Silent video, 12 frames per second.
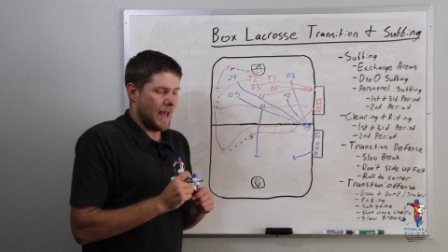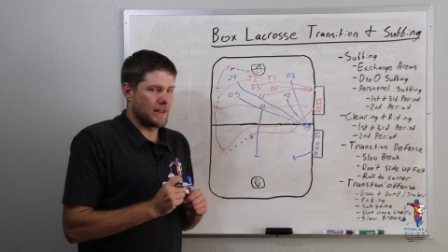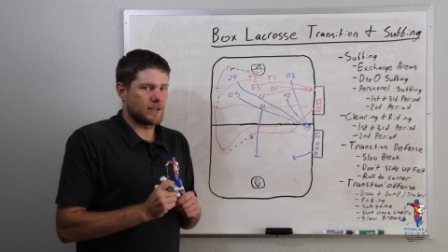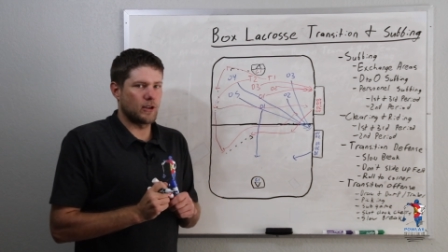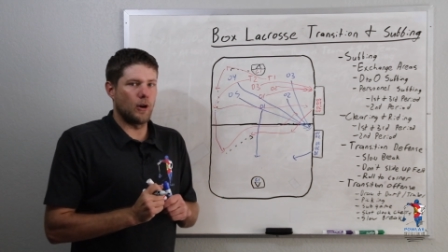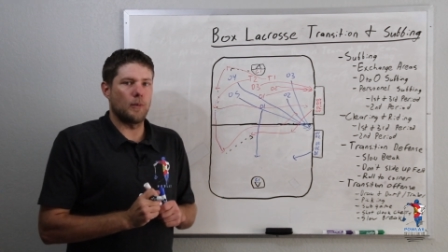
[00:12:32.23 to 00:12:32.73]

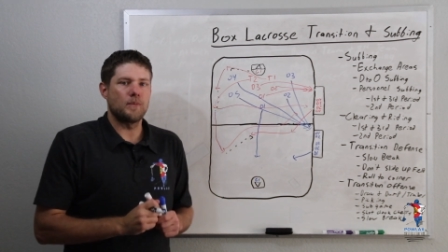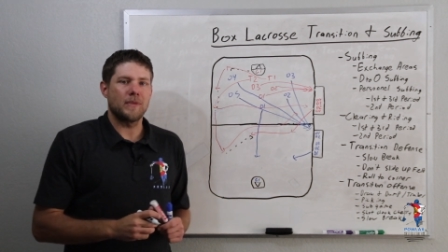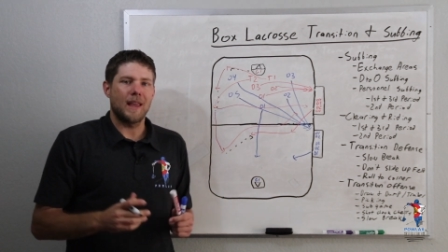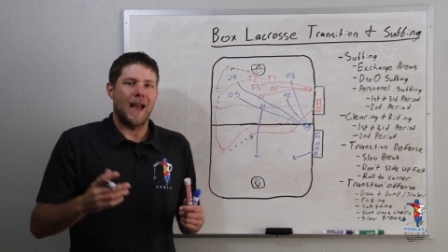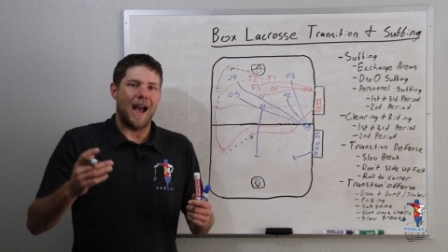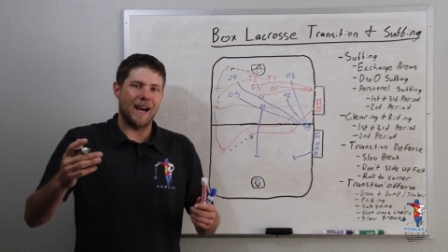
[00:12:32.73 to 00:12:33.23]
And so,
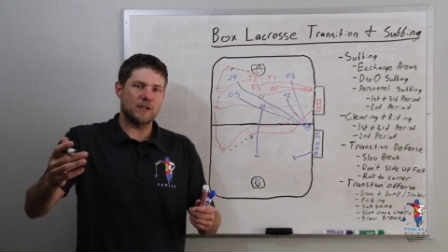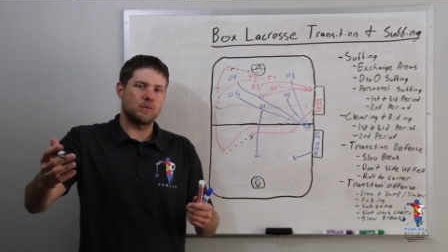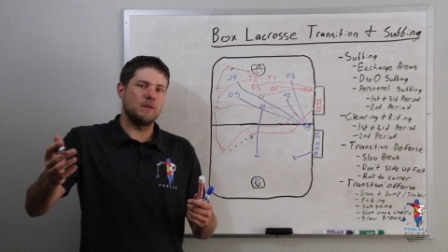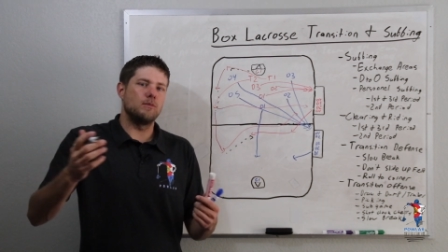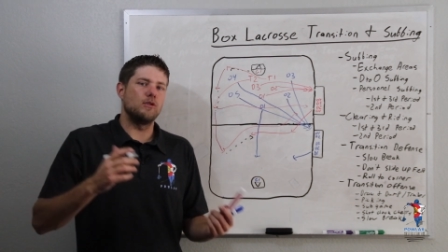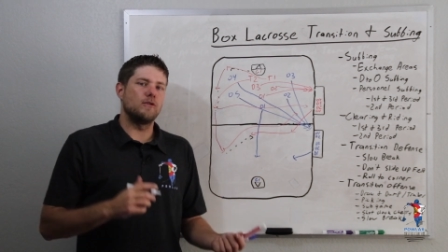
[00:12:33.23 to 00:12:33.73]
as
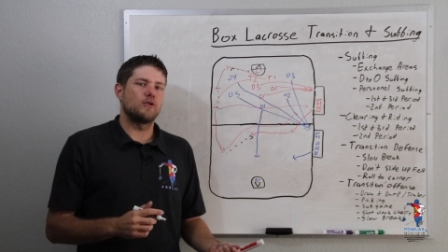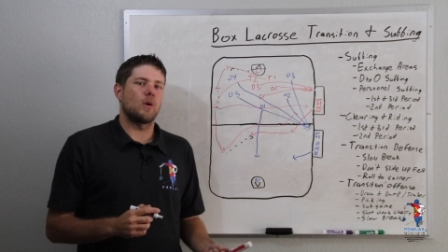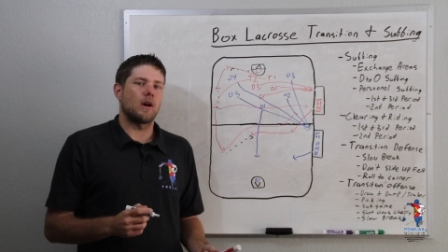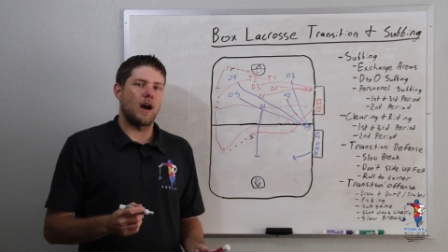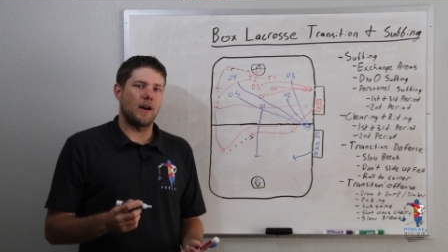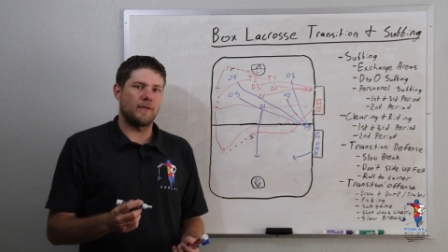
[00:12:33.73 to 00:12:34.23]
we move to
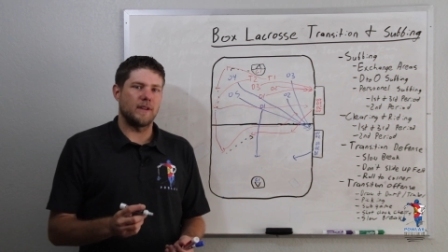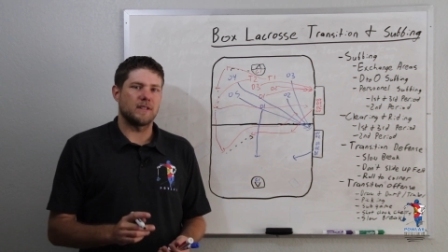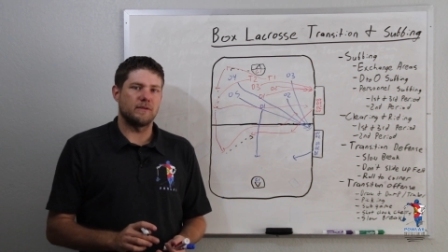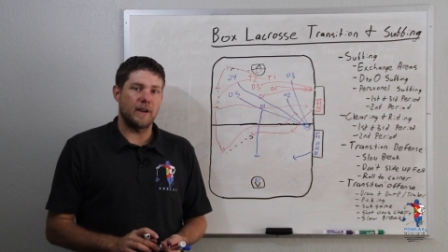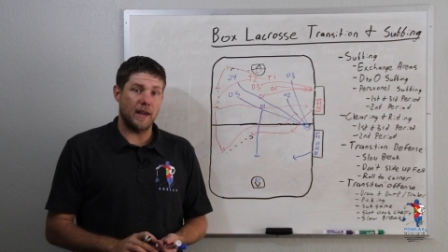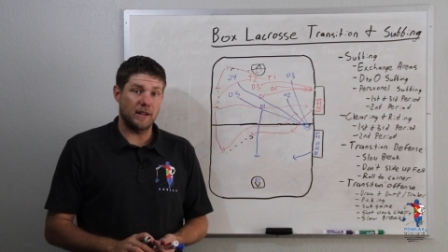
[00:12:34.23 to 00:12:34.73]
our
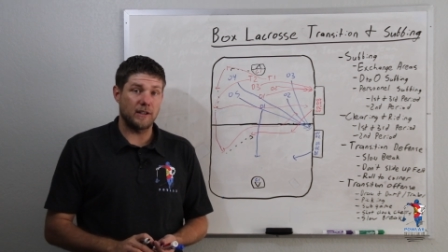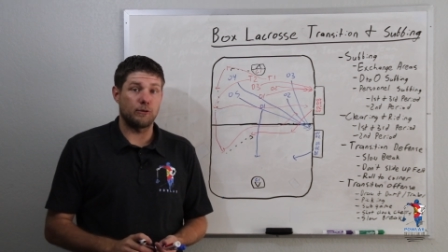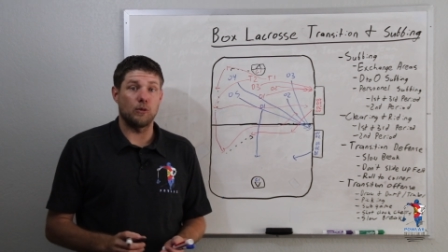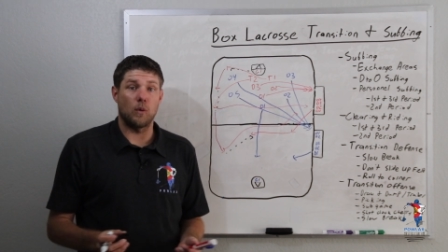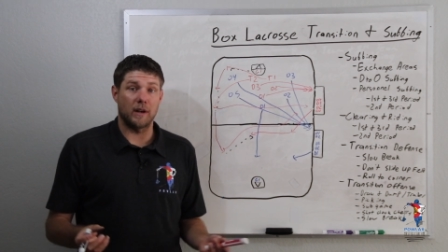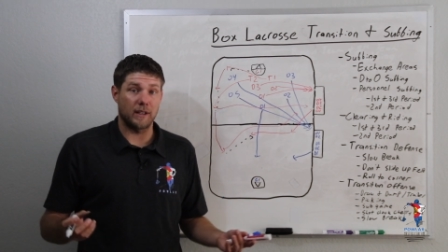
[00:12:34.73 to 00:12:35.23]
offensive end, if
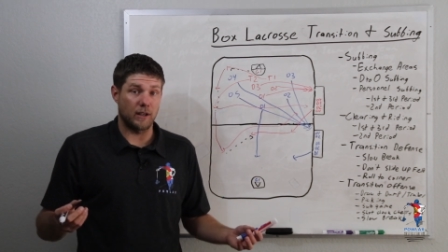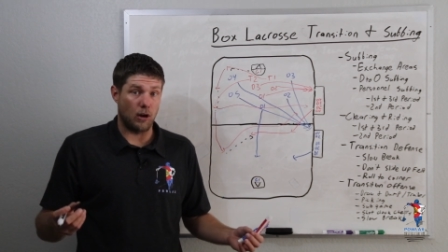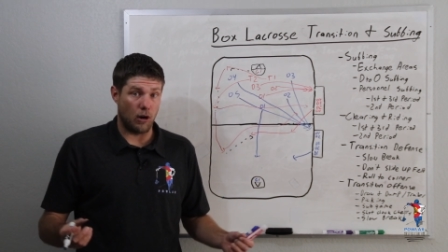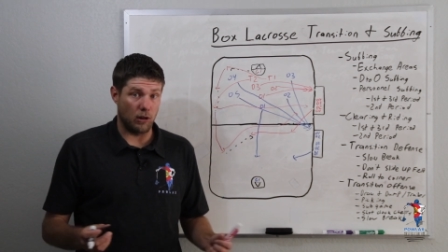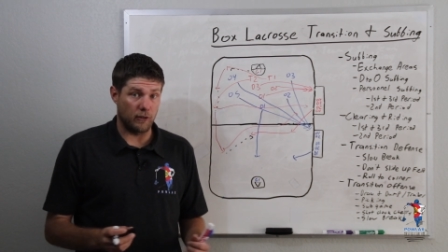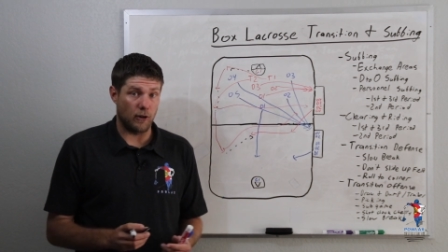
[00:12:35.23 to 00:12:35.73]
we want to get
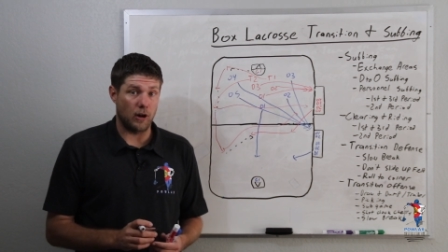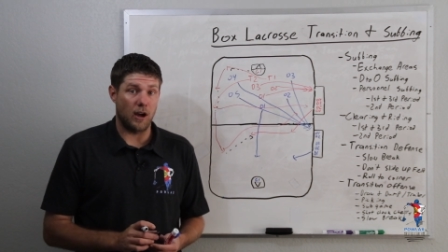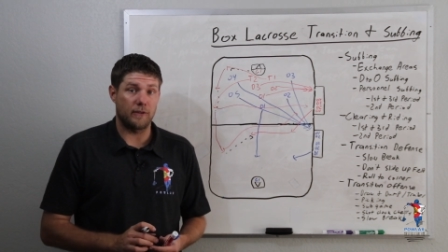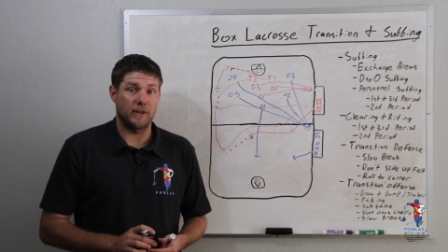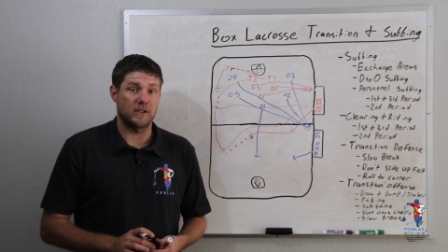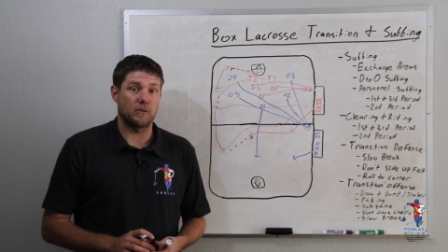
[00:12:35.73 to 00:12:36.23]
all of our
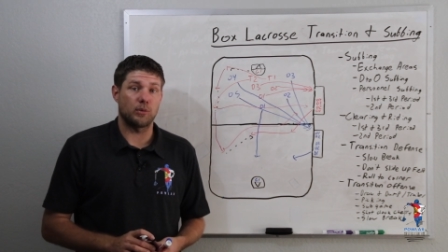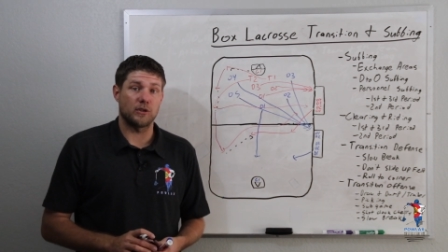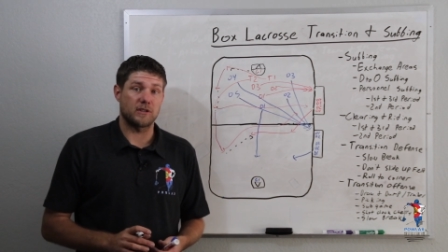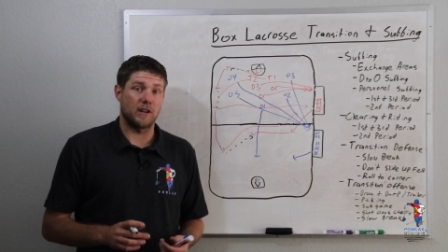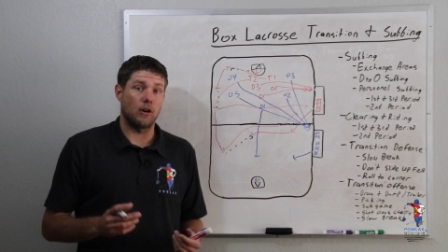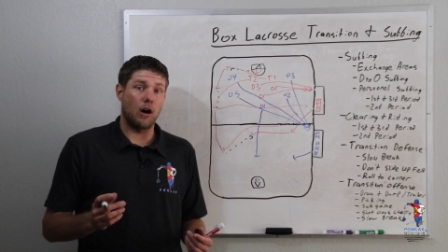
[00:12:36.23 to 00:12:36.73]
offensive
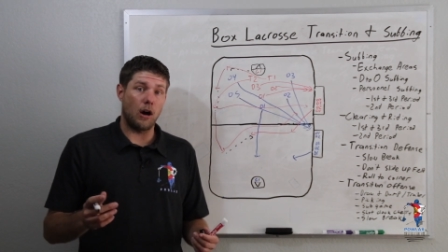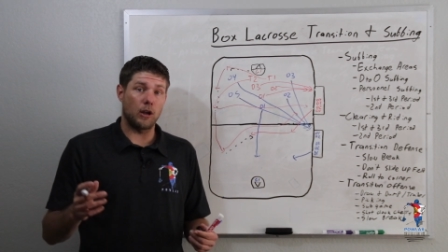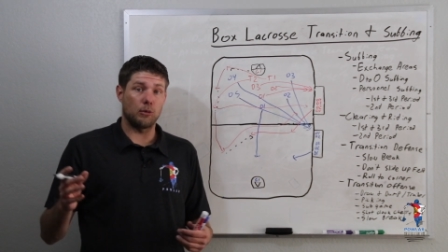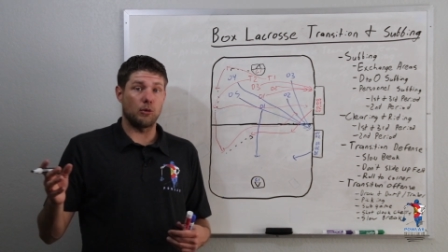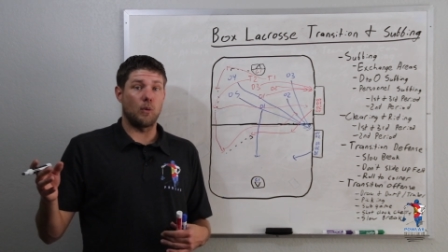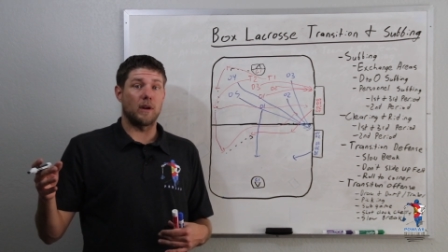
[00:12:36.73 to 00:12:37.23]
personnel
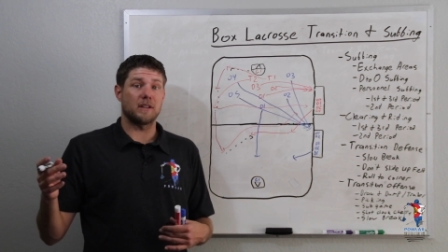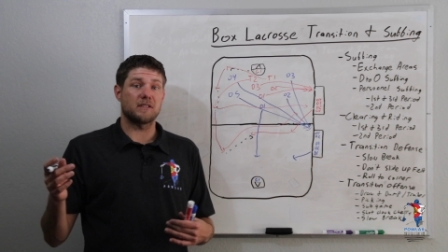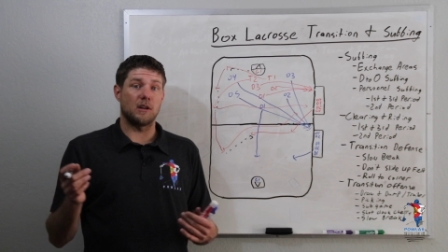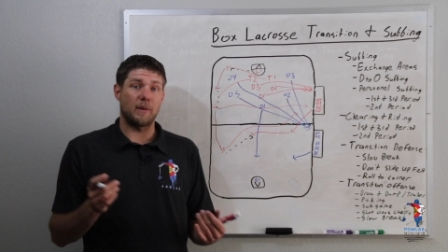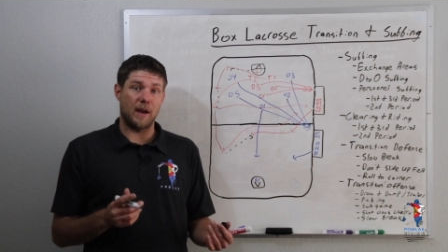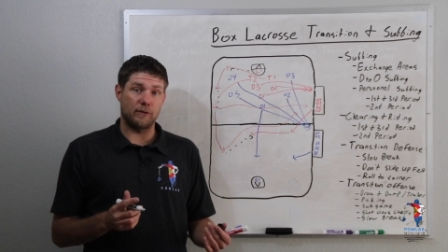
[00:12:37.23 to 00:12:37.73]
on or we want to
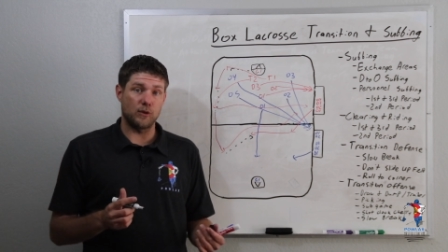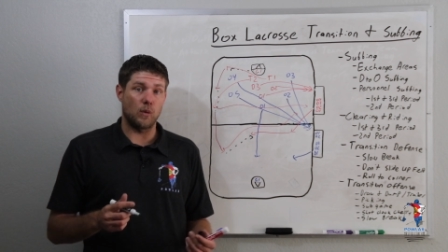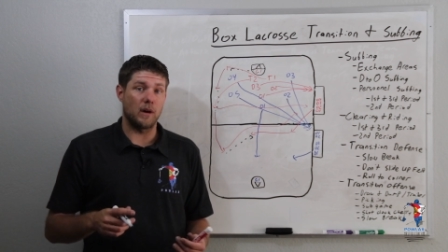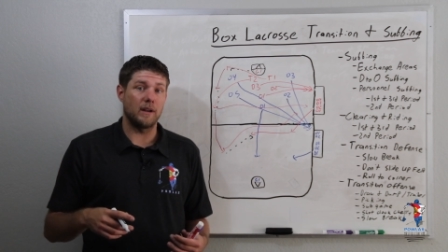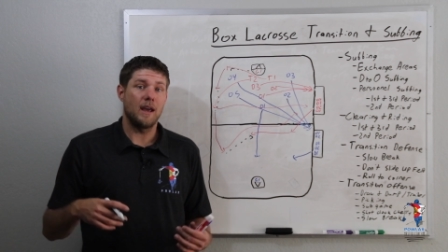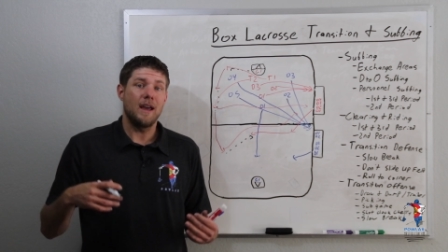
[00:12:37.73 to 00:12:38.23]
sub
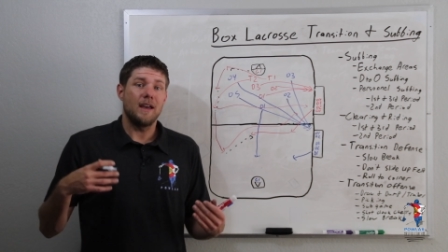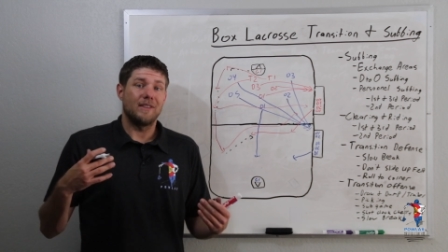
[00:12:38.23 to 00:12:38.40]
everyone,